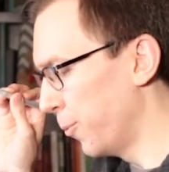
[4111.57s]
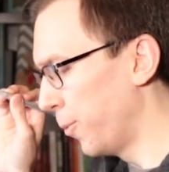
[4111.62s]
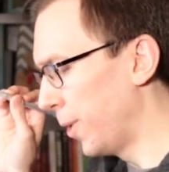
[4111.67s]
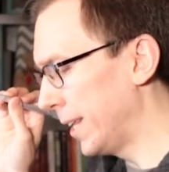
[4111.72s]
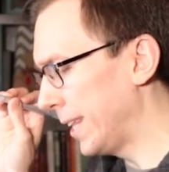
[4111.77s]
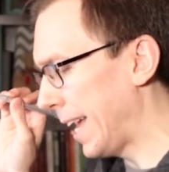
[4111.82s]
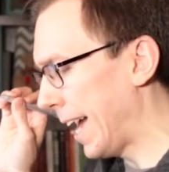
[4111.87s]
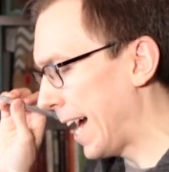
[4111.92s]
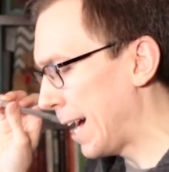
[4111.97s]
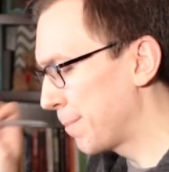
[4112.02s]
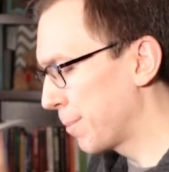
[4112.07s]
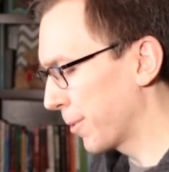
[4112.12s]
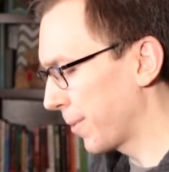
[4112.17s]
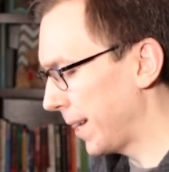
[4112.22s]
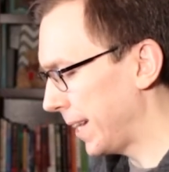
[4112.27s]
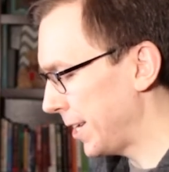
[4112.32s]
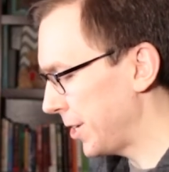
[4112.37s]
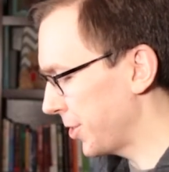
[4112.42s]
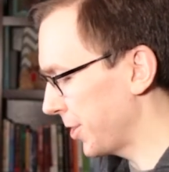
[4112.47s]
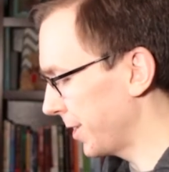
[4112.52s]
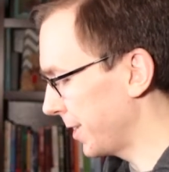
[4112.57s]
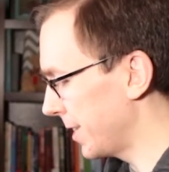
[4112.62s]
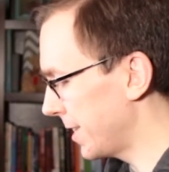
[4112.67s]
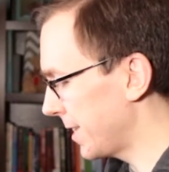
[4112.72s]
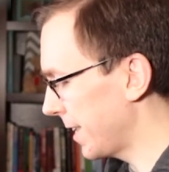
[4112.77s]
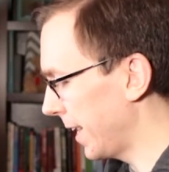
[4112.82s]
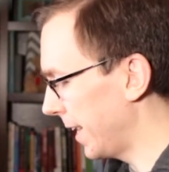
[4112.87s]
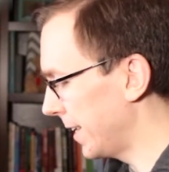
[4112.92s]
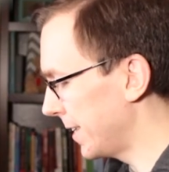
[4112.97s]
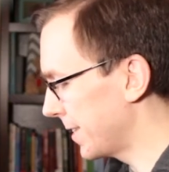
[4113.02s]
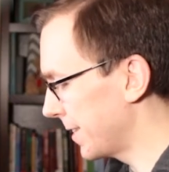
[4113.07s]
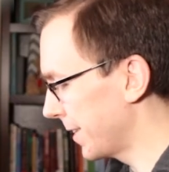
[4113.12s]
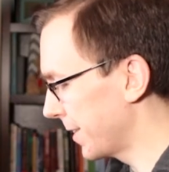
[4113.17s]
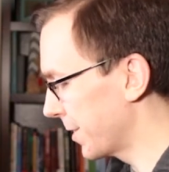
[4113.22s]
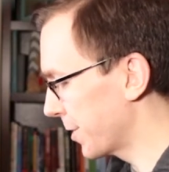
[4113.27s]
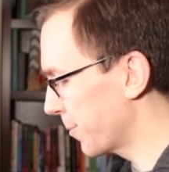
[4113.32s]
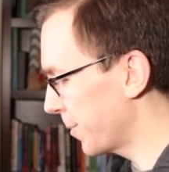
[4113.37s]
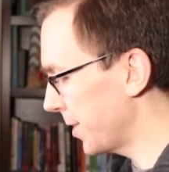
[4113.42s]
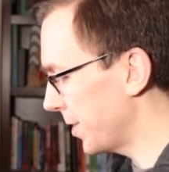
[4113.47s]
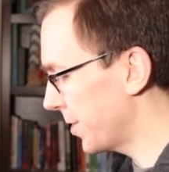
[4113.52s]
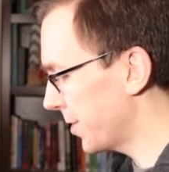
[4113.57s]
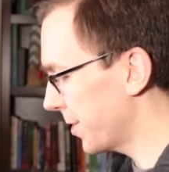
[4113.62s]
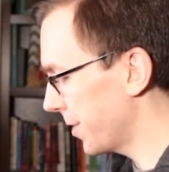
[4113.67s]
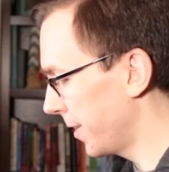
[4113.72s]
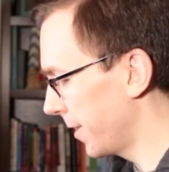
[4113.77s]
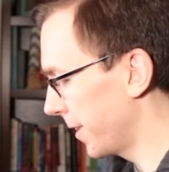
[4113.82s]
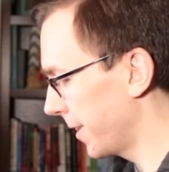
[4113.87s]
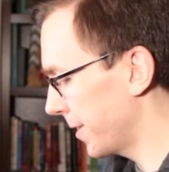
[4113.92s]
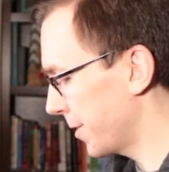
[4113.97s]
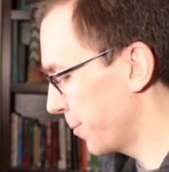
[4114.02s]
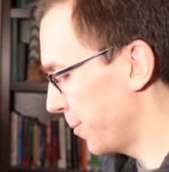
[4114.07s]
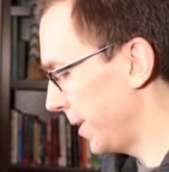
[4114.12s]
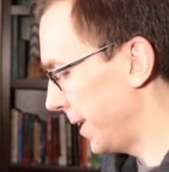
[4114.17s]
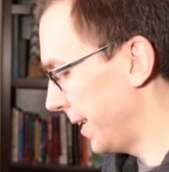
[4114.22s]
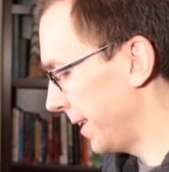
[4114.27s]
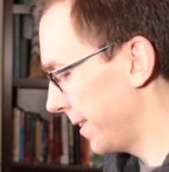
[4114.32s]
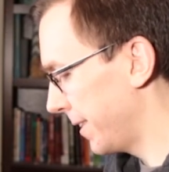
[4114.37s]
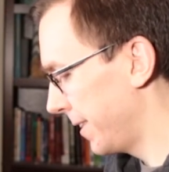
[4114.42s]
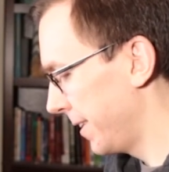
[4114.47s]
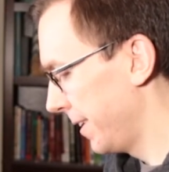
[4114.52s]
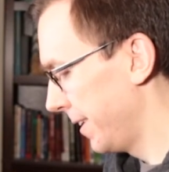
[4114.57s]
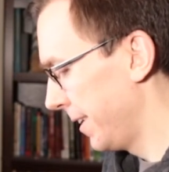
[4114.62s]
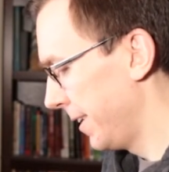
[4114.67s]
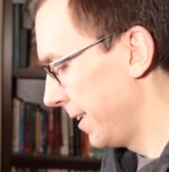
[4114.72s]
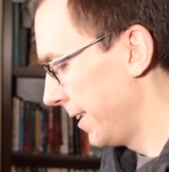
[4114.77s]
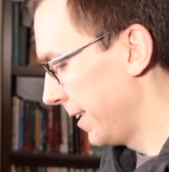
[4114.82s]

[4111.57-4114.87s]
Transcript: what aberration says is we start with,